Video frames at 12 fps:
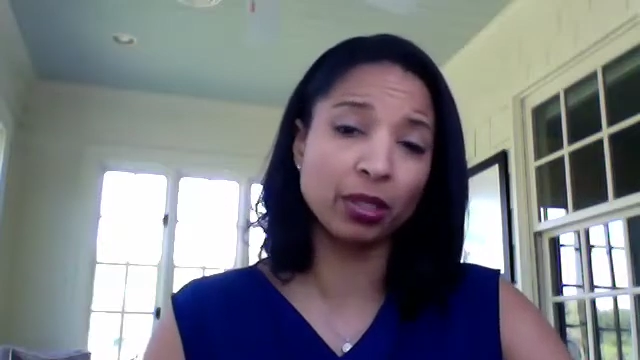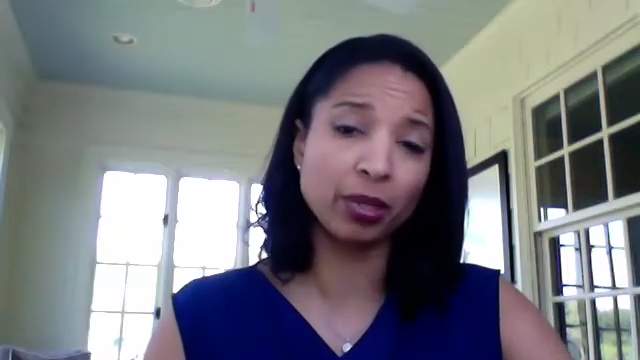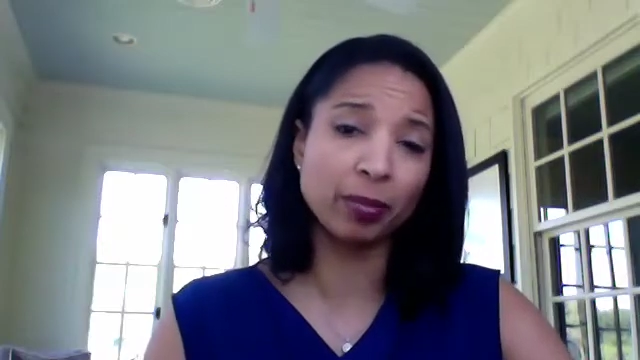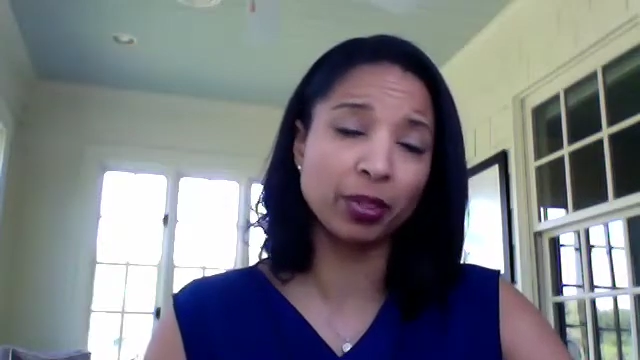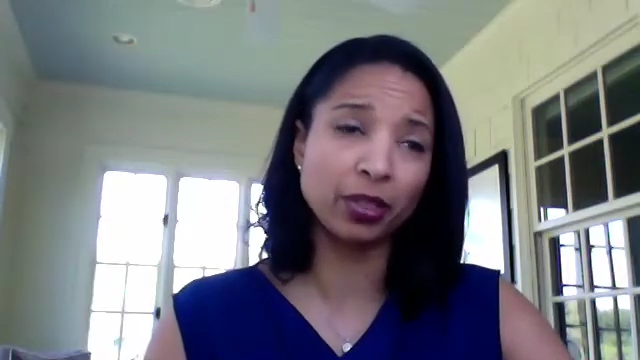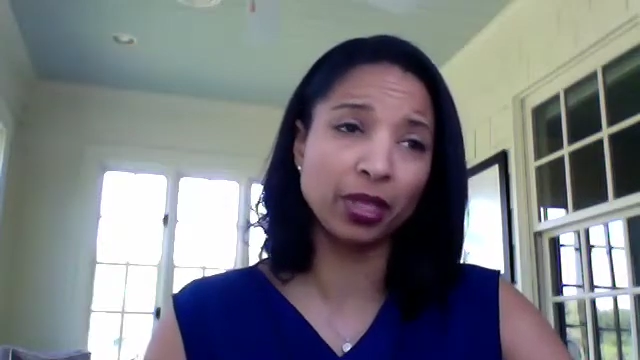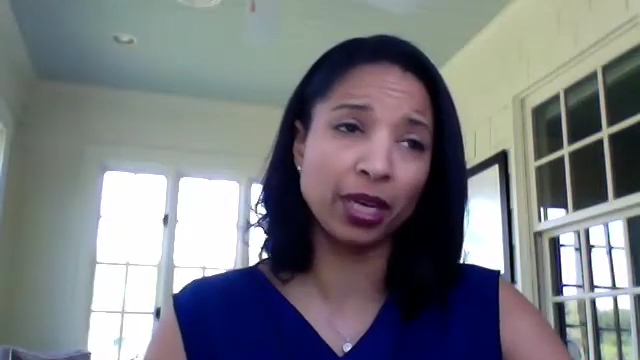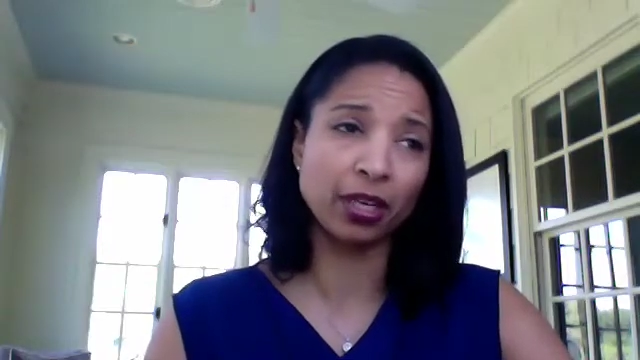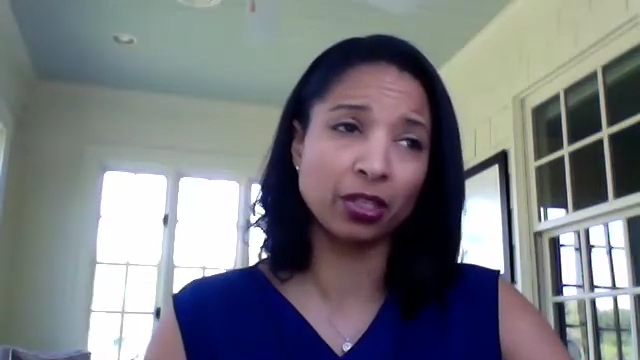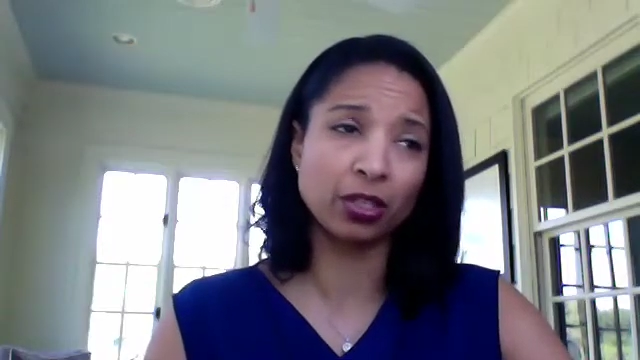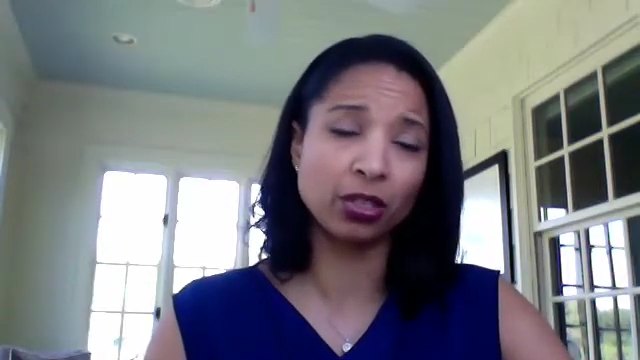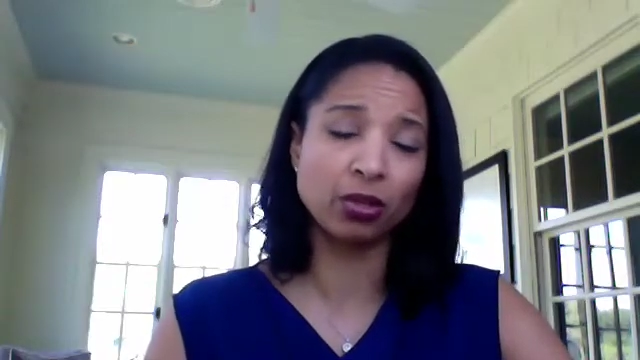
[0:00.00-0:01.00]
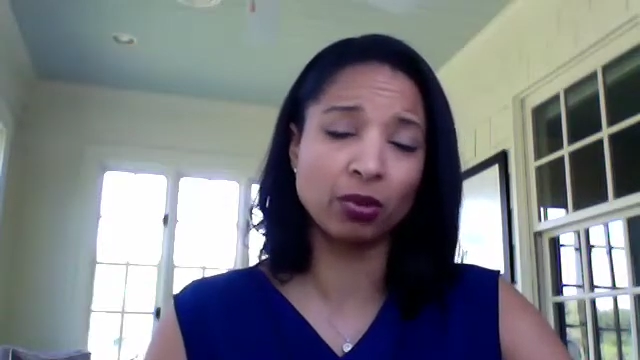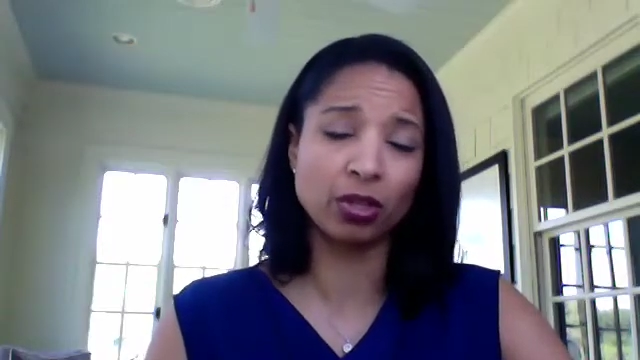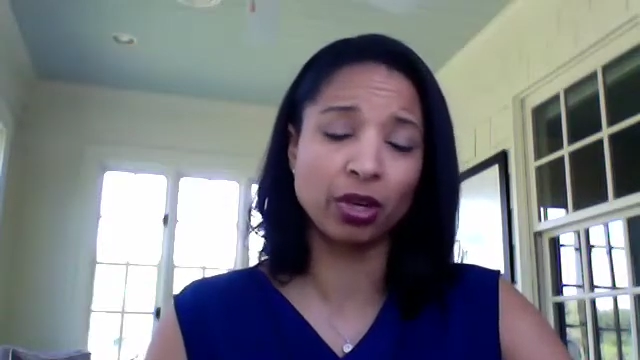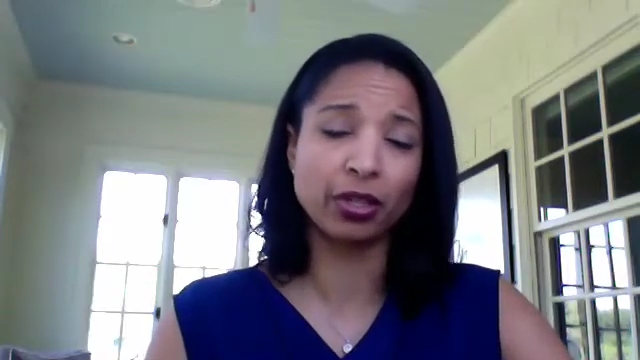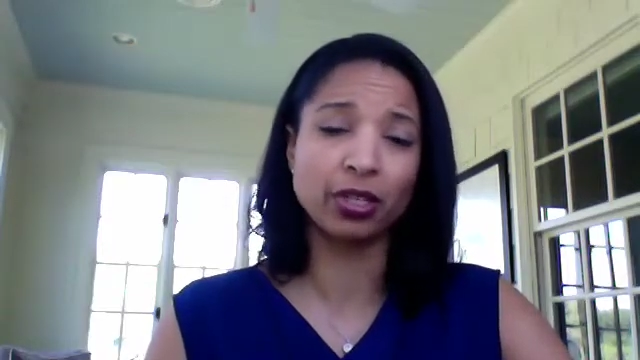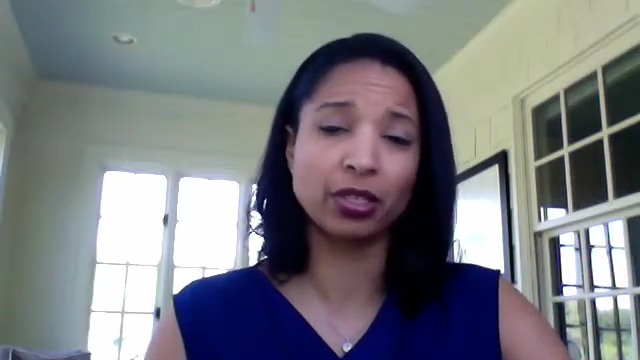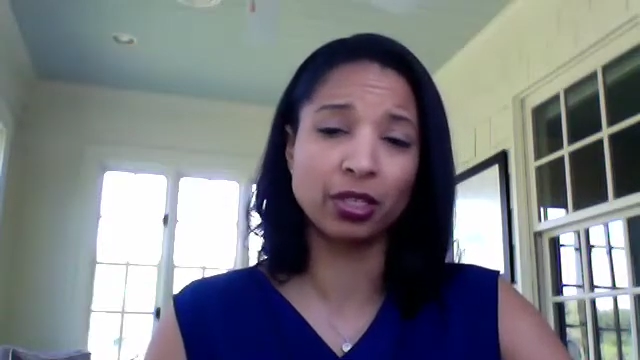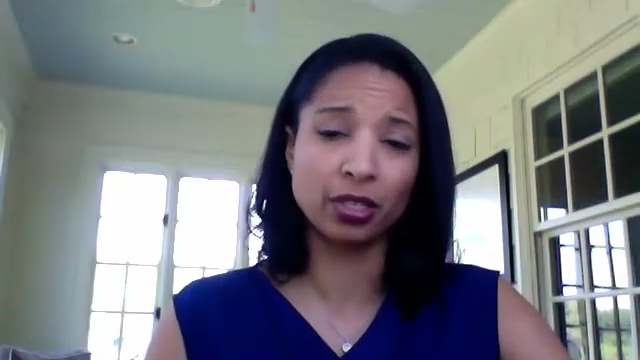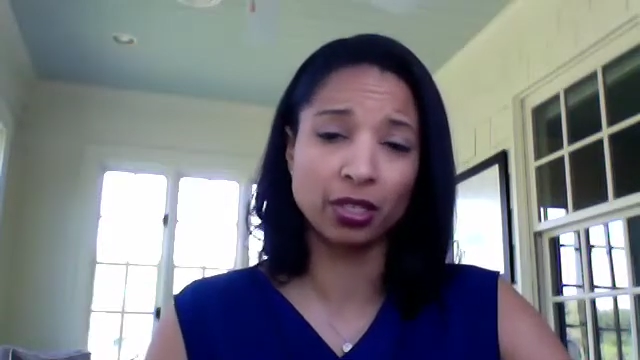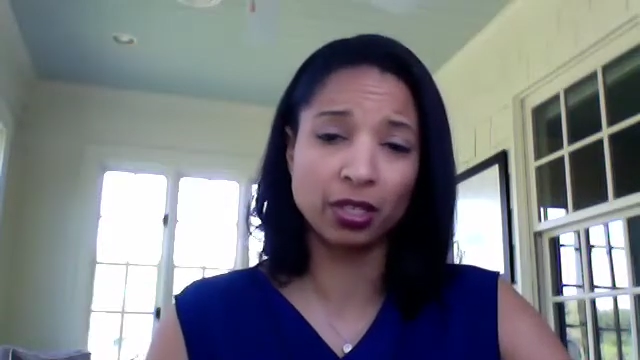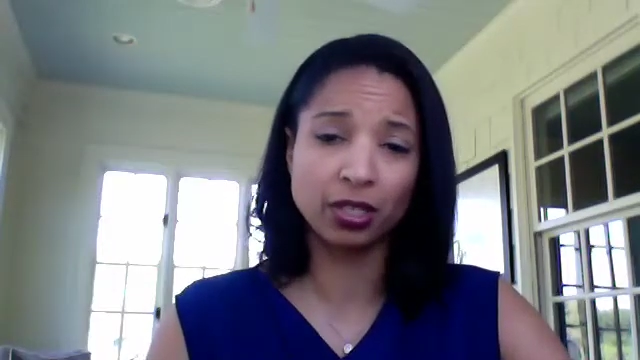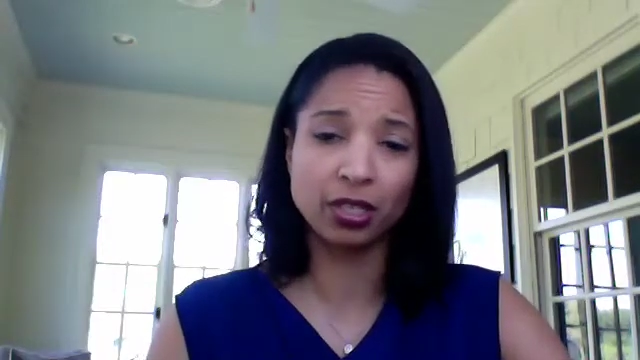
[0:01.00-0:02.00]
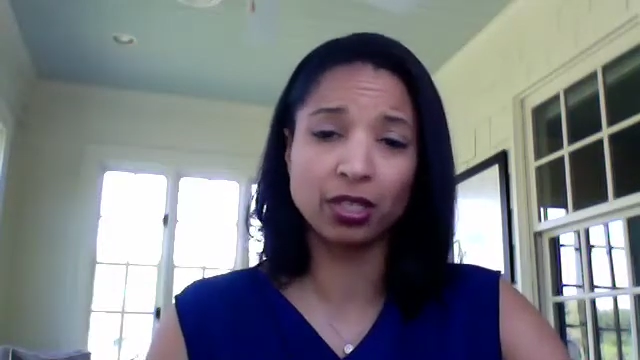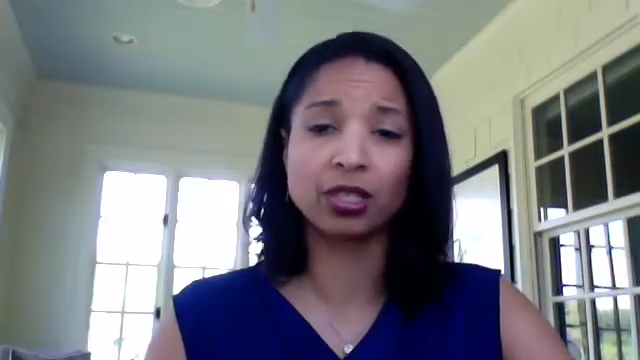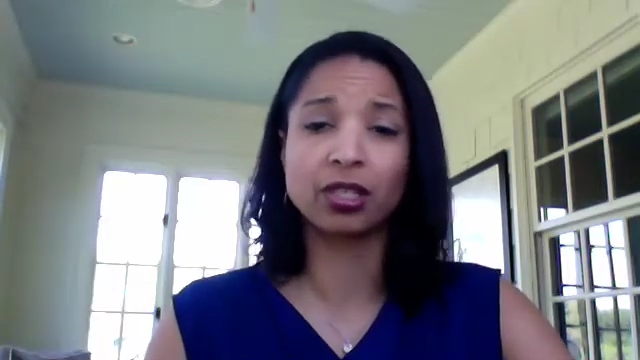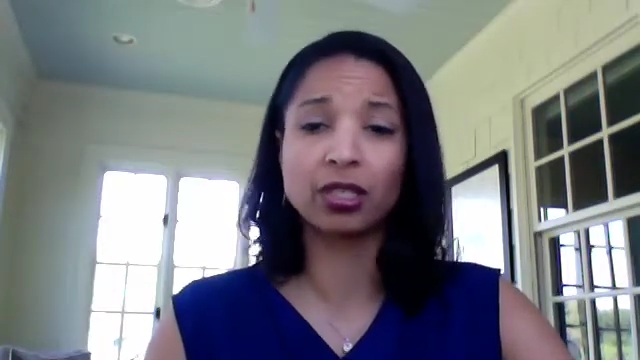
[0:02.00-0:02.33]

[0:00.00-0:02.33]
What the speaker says: to be able to execute with authenticity and